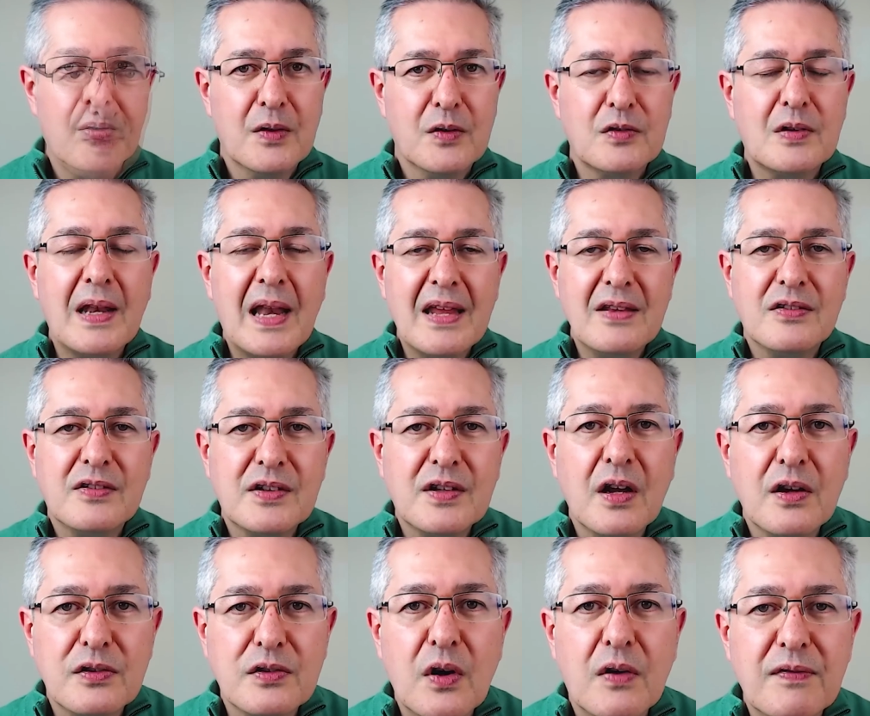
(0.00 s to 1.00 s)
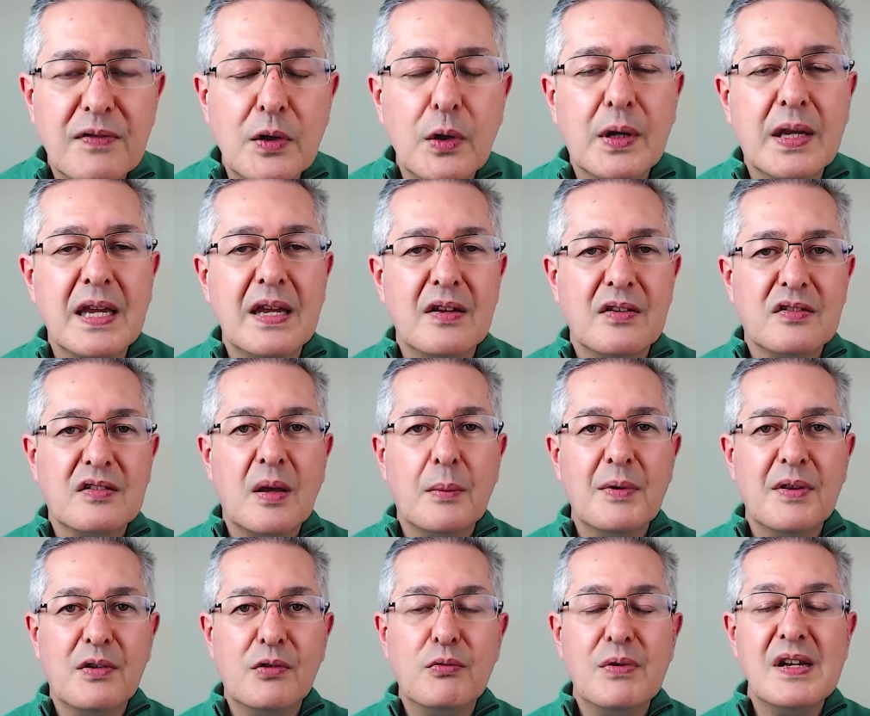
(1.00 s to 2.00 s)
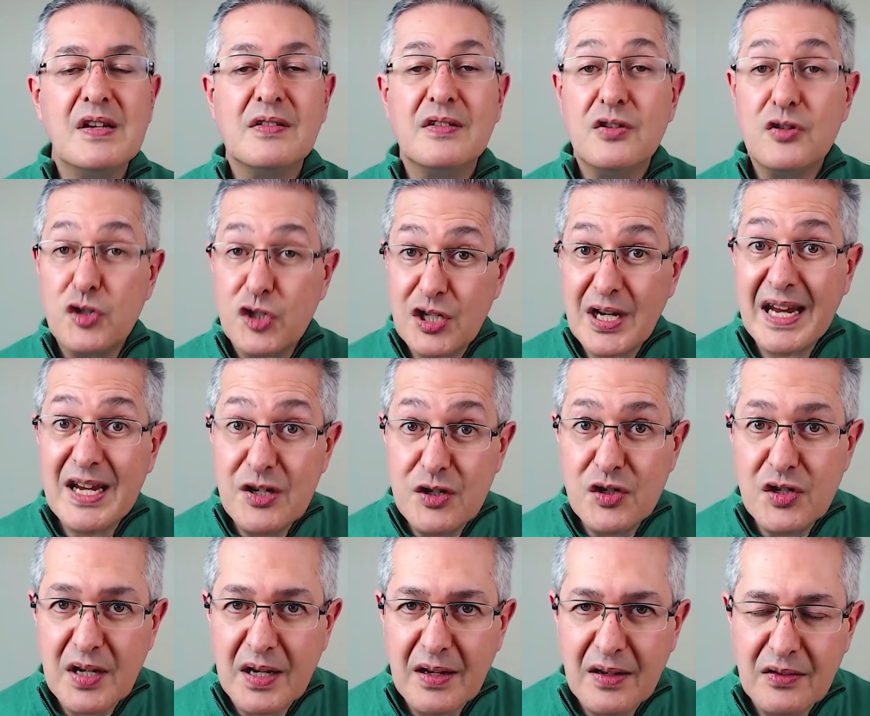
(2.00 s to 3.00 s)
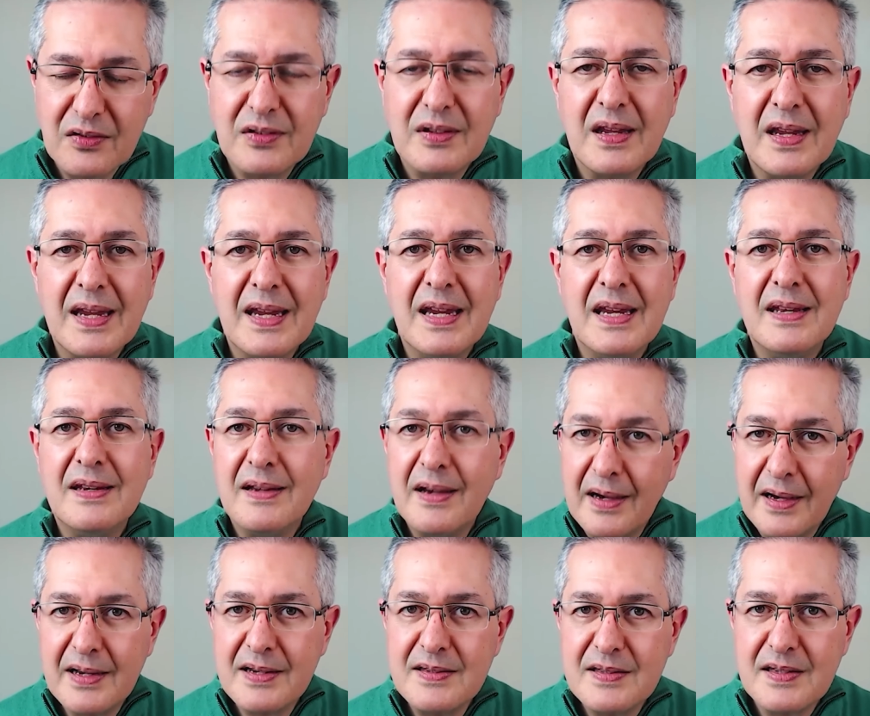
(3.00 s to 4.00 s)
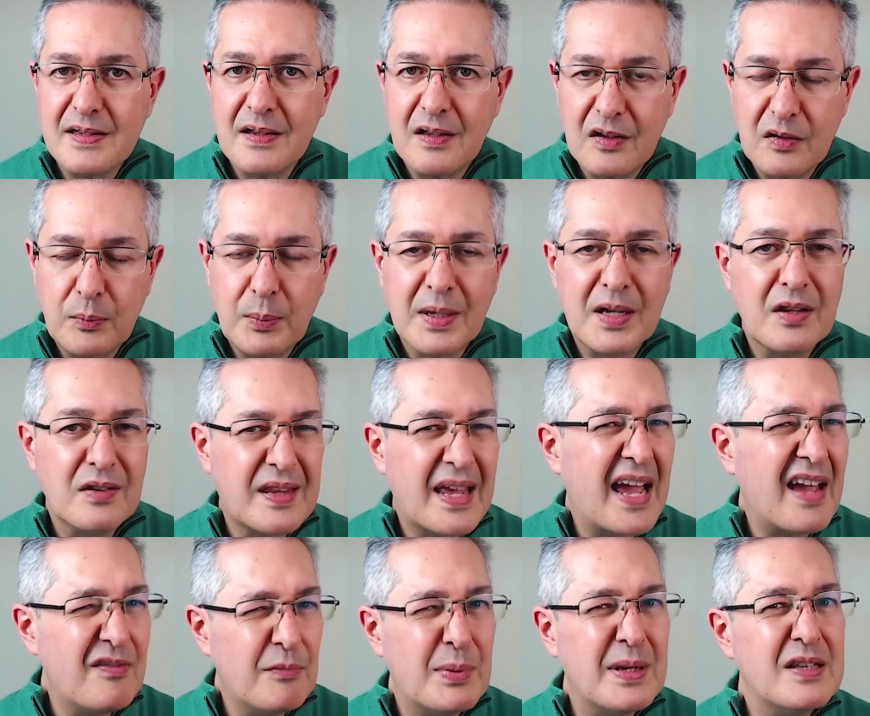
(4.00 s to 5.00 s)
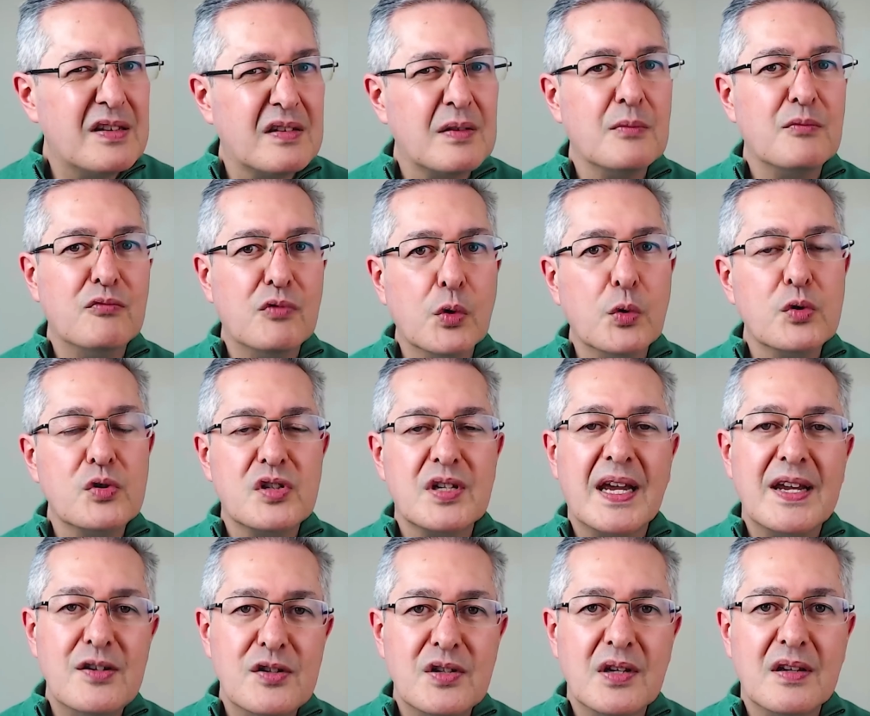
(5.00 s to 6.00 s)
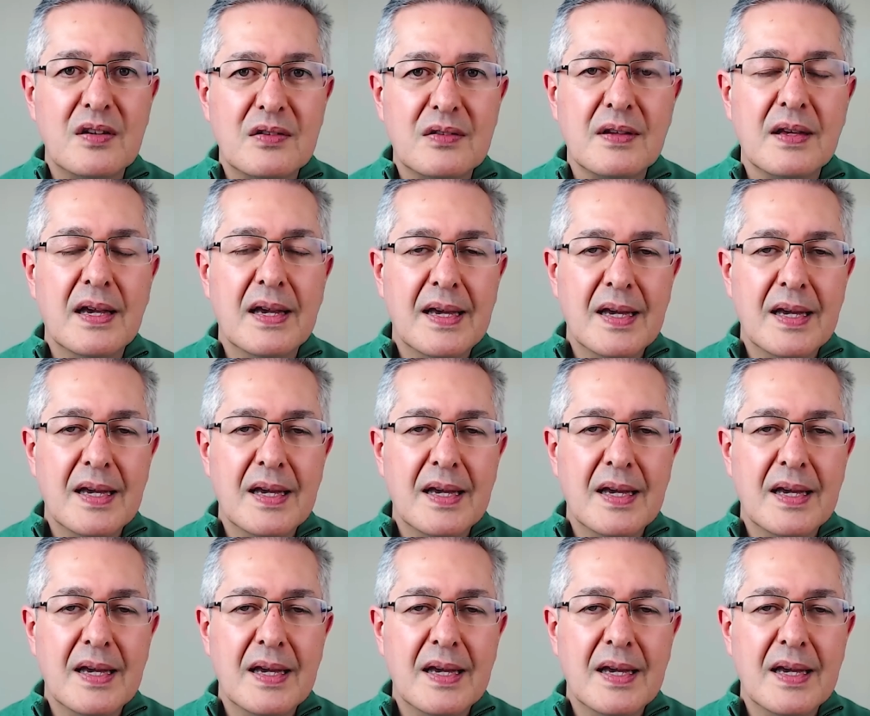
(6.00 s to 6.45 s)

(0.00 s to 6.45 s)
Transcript: So let's start off looking at some of the recent changes in ISAs, because there have been some rule changes